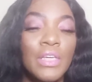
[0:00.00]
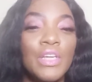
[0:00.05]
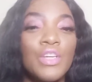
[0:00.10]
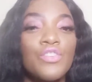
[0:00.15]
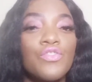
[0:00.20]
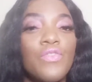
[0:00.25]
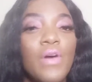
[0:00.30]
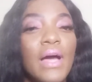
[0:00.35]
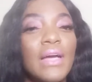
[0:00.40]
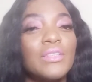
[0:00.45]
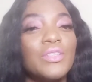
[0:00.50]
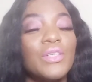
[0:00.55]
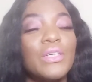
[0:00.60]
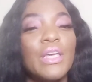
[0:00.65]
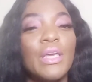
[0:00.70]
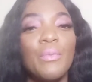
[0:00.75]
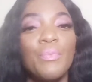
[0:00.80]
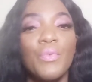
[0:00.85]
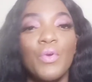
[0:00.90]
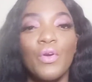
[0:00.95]
Try to
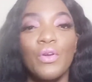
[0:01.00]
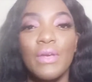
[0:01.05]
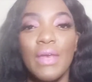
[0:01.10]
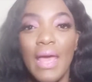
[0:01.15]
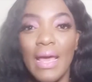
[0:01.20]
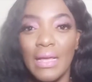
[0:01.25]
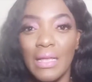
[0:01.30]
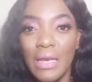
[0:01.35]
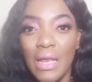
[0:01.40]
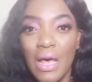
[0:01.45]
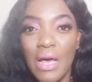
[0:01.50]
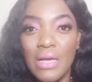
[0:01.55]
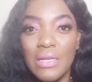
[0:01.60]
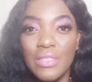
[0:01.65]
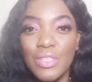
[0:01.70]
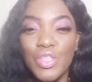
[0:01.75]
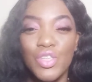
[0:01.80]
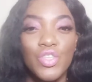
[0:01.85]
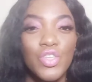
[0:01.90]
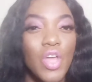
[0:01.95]
keep your
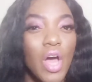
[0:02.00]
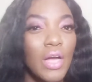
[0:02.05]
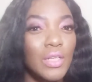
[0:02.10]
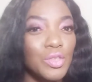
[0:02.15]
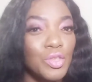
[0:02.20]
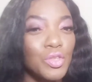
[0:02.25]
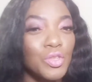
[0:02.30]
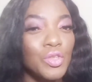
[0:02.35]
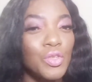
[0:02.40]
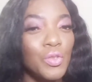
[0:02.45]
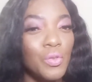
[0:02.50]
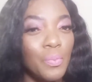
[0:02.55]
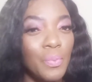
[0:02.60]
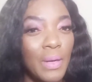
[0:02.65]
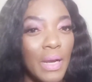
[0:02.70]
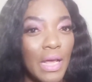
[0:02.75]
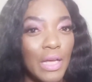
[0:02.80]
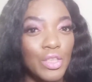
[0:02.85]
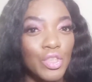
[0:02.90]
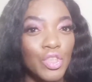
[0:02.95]
necklines not too
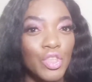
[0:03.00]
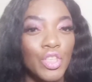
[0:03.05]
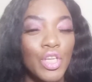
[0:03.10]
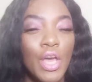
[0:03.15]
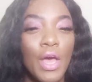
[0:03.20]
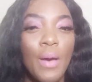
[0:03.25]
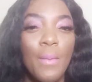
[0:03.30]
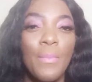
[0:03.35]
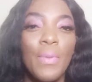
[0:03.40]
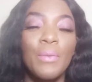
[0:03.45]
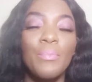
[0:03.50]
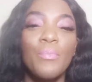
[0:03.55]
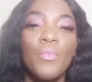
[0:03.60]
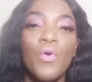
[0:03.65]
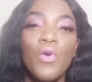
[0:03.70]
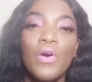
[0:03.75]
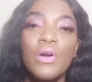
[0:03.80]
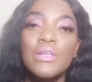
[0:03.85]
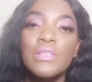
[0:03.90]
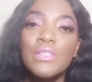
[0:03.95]
plunged but
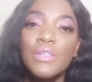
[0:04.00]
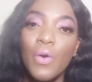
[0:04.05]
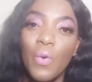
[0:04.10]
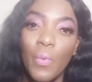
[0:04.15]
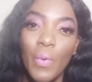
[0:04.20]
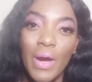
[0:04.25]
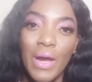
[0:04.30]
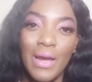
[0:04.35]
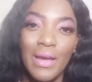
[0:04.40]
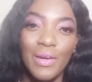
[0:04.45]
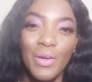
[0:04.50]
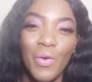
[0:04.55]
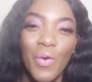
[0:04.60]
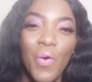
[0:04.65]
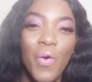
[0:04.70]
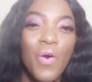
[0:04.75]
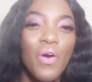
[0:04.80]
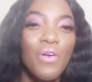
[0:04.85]
more squared or